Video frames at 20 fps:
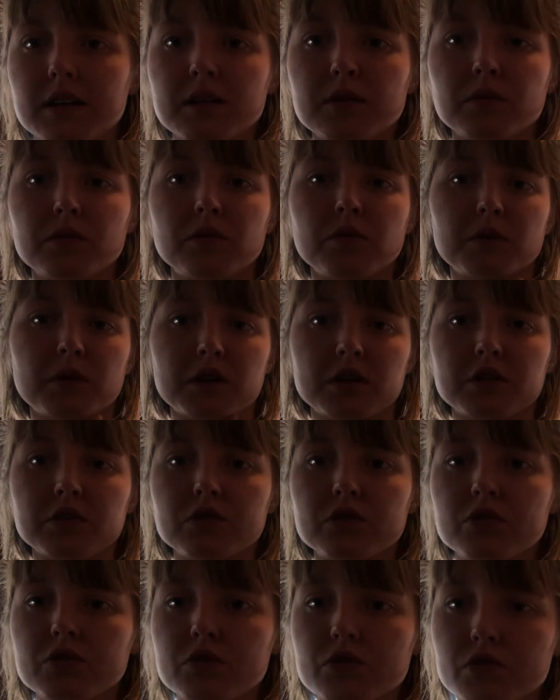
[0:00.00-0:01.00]
he was
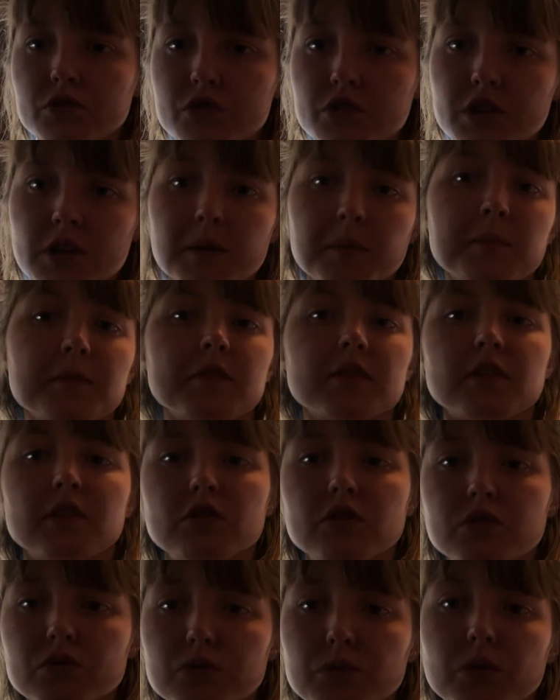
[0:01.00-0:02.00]
wearing gems
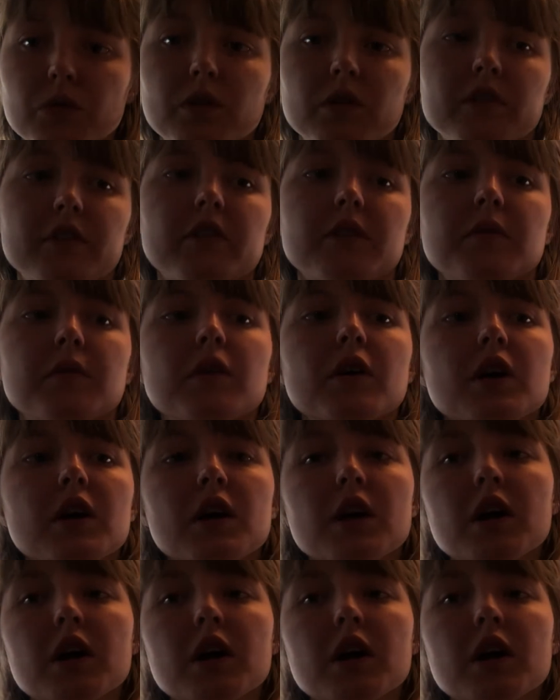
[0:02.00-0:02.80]
and jewels and